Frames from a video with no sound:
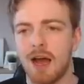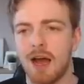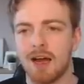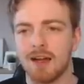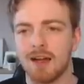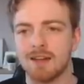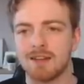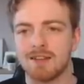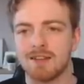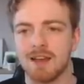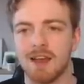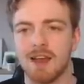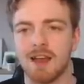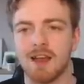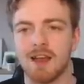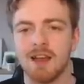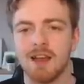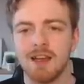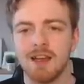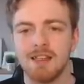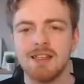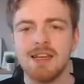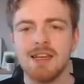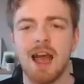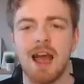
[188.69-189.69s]
And
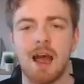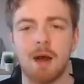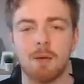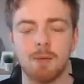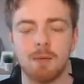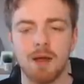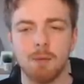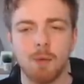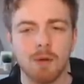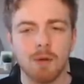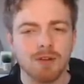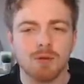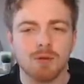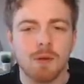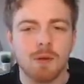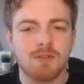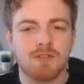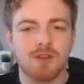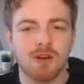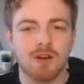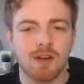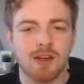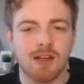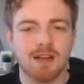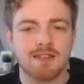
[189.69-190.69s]
yeah, once
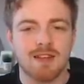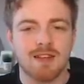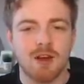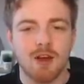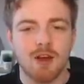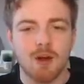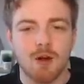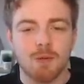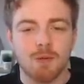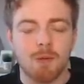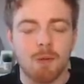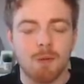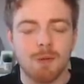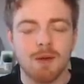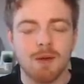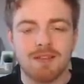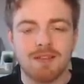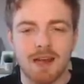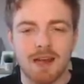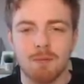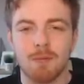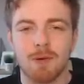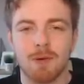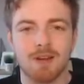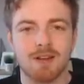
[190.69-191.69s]
we've done it, what we
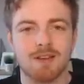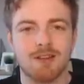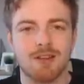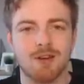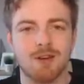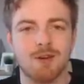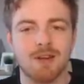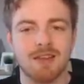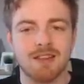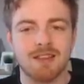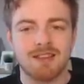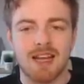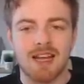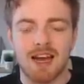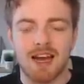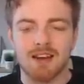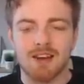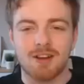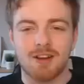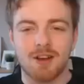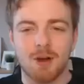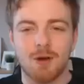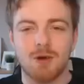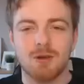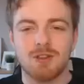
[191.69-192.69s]
then want to do is
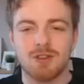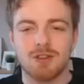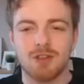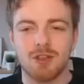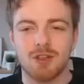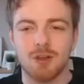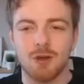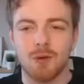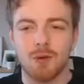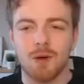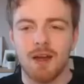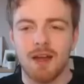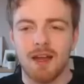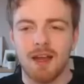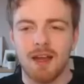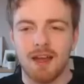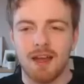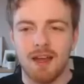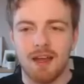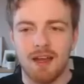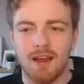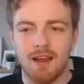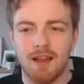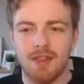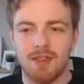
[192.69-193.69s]
kind of go to
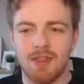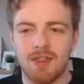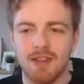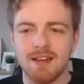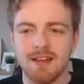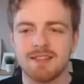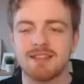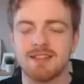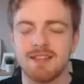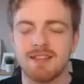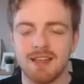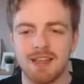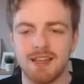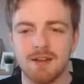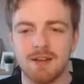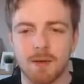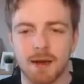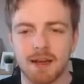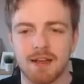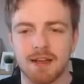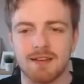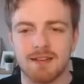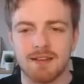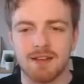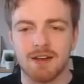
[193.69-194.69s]
this city
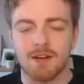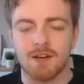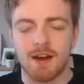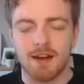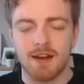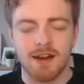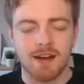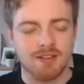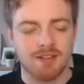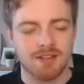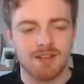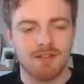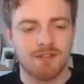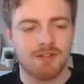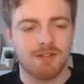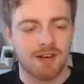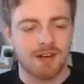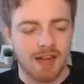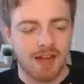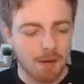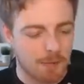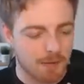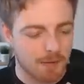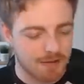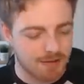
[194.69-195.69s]
right here. I actually
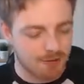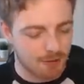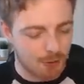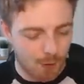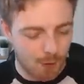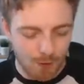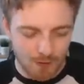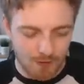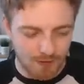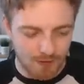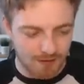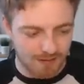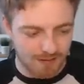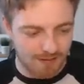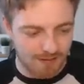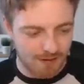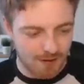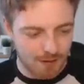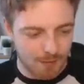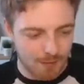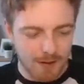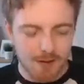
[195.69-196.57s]
forget what it's called.